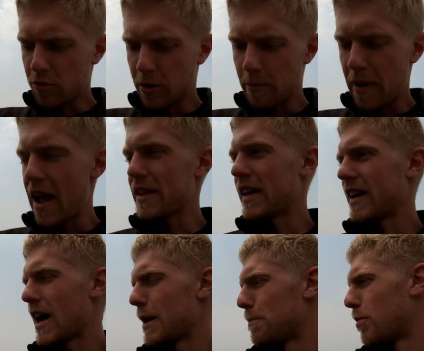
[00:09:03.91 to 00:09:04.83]
corn bag that I
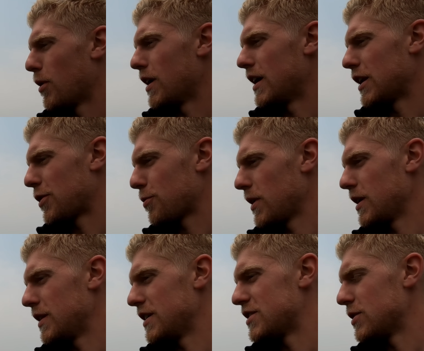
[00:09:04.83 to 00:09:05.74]
got to put in three
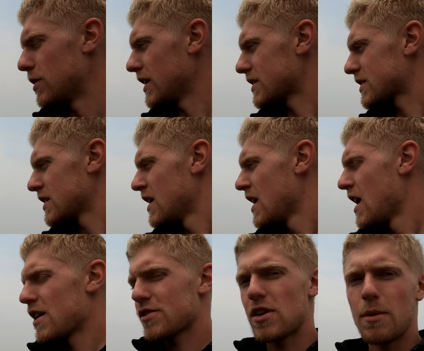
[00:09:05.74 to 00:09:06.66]
of these units.
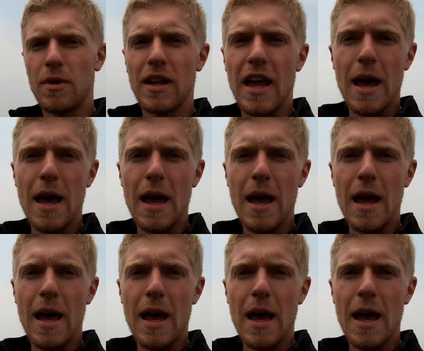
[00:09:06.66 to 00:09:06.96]
So I'm going